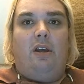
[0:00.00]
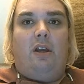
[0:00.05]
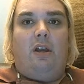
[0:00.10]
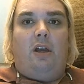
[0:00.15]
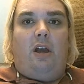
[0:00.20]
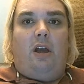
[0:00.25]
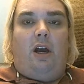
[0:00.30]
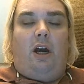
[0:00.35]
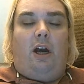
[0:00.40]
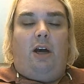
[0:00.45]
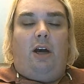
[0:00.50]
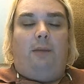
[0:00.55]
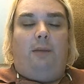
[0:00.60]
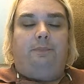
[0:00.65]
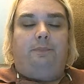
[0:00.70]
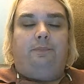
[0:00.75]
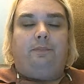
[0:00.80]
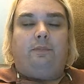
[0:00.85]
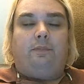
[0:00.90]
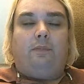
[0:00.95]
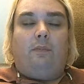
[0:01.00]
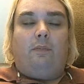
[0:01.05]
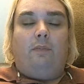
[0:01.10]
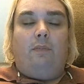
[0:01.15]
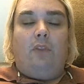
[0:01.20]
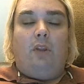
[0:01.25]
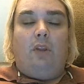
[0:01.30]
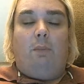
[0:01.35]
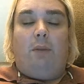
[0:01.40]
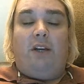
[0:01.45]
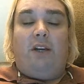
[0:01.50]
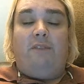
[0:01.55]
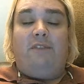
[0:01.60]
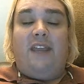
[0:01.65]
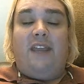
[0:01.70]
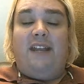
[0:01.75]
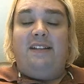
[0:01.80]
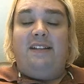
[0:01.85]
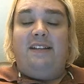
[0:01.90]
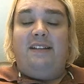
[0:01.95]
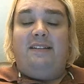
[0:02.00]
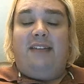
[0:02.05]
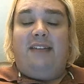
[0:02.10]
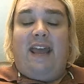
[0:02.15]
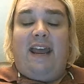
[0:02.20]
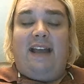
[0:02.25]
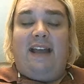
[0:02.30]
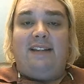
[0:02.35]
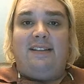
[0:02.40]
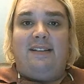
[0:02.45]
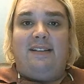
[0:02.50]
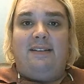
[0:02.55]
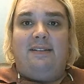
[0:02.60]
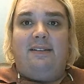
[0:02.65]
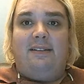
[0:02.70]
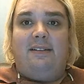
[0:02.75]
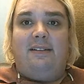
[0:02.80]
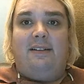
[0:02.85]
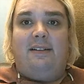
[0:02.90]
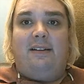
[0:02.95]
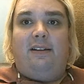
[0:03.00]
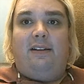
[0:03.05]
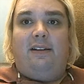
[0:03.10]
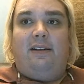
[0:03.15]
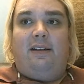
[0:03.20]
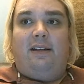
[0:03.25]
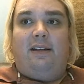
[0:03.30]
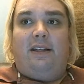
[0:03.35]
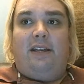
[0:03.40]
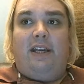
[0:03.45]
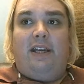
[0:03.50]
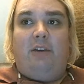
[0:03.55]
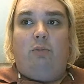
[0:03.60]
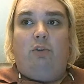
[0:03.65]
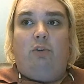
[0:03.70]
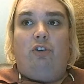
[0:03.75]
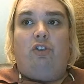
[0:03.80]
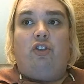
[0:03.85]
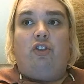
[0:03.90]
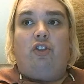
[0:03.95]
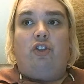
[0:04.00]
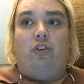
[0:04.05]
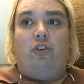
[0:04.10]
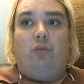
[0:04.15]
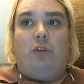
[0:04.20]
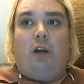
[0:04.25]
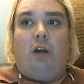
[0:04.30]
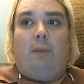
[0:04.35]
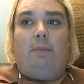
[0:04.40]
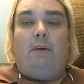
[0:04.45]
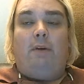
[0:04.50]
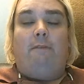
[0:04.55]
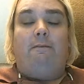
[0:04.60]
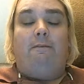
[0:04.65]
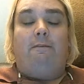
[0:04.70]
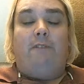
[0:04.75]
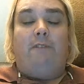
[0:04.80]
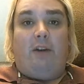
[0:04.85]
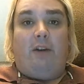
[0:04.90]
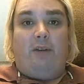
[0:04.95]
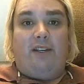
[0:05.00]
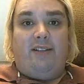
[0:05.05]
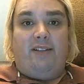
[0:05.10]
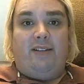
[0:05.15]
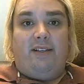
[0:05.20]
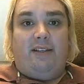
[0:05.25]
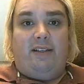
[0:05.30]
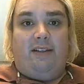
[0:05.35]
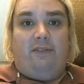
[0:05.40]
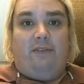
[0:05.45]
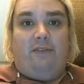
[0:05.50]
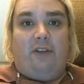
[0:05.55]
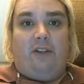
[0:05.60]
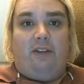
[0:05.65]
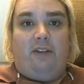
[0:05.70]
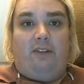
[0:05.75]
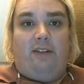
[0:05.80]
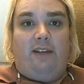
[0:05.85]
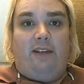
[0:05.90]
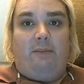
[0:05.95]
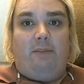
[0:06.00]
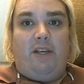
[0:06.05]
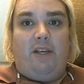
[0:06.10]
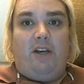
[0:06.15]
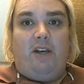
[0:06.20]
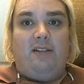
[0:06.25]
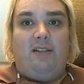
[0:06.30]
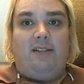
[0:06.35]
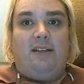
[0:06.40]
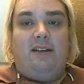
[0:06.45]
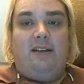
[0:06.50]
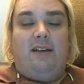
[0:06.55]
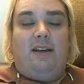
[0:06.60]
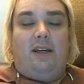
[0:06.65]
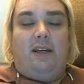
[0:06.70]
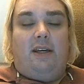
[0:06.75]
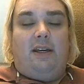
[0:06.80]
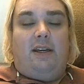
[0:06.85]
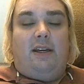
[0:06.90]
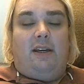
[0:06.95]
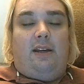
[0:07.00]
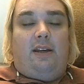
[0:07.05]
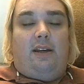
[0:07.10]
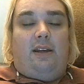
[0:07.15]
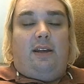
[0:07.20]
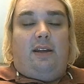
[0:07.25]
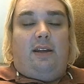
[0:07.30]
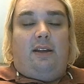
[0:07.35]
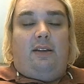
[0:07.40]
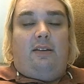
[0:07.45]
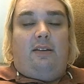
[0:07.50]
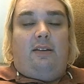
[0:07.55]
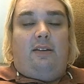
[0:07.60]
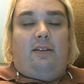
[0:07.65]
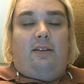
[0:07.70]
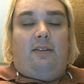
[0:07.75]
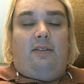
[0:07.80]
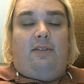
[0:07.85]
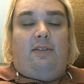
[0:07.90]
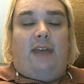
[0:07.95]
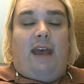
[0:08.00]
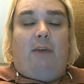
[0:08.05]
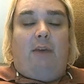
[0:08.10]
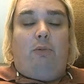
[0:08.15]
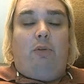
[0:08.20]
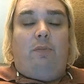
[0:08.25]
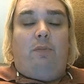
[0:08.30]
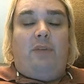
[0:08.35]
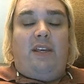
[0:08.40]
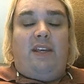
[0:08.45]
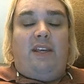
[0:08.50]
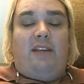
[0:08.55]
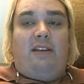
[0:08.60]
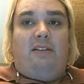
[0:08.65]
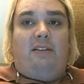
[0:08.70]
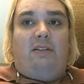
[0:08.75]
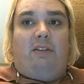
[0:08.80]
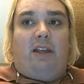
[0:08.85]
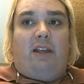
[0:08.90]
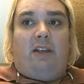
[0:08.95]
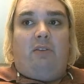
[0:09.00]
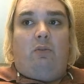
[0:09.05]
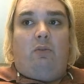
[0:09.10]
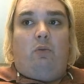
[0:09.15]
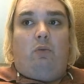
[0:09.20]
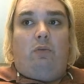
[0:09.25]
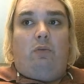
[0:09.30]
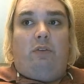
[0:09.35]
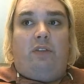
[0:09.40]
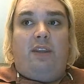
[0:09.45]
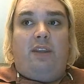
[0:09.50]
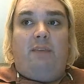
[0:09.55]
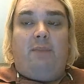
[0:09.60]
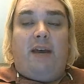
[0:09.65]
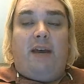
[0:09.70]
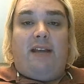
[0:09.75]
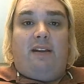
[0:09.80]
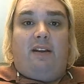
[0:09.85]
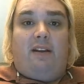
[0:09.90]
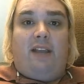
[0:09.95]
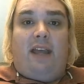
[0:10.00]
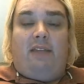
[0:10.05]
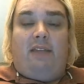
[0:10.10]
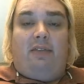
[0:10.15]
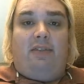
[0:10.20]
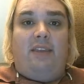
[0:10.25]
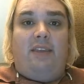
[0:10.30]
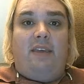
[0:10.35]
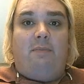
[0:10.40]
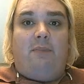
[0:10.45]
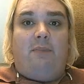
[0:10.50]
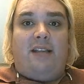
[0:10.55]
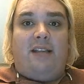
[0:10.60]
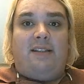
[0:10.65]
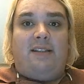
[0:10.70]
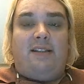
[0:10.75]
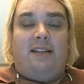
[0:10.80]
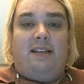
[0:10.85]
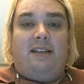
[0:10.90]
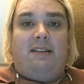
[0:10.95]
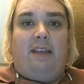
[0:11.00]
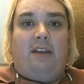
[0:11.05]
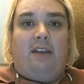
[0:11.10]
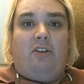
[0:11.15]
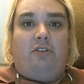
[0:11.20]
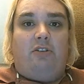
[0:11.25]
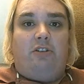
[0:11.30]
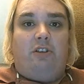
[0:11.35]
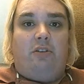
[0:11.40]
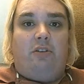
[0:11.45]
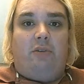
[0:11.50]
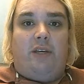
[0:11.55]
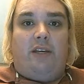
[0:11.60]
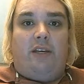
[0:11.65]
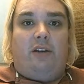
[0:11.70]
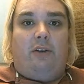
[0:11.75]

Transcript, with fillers: Um, but if they did that, it would shoot up very significantly because that would be like the best again the best thing they could do here.